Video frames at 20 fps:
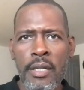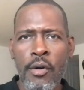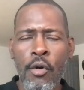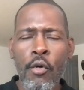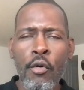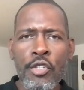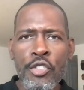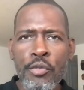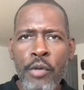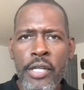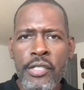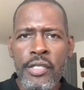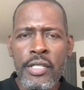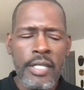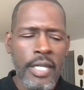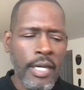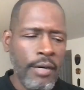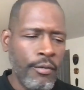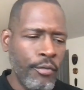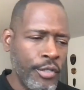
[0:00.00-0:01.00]
horse racing
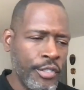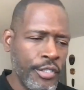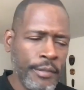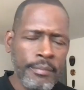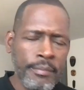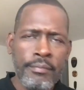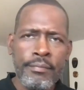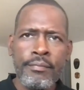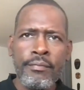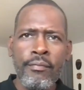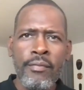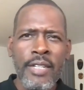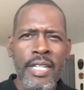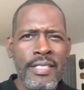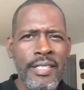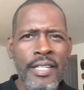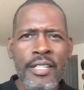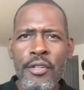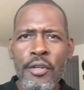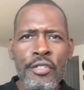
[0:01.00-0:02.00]
coverage is
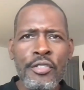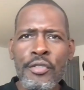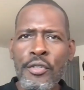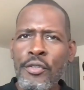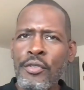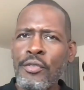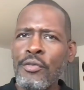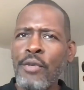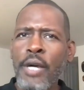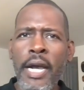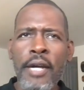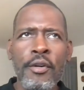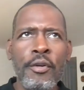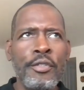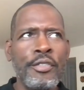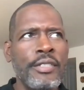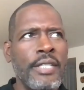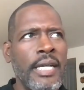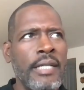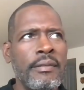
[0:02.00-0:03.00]
that there are certain
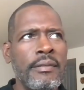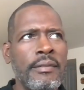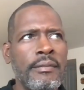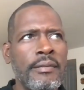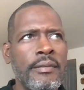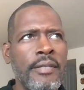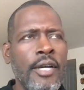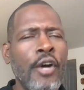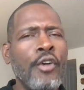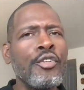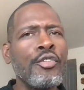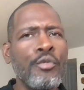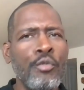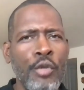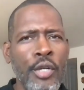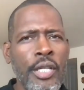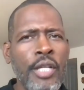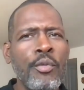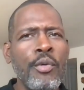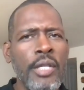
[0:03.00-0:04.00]
riders that are
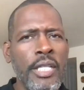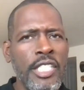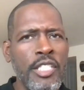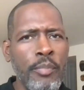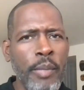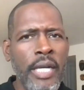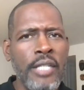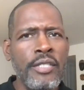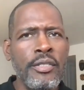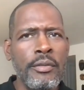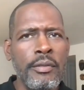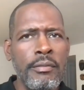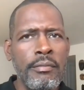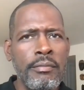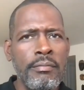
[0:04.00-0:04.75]
really, really special.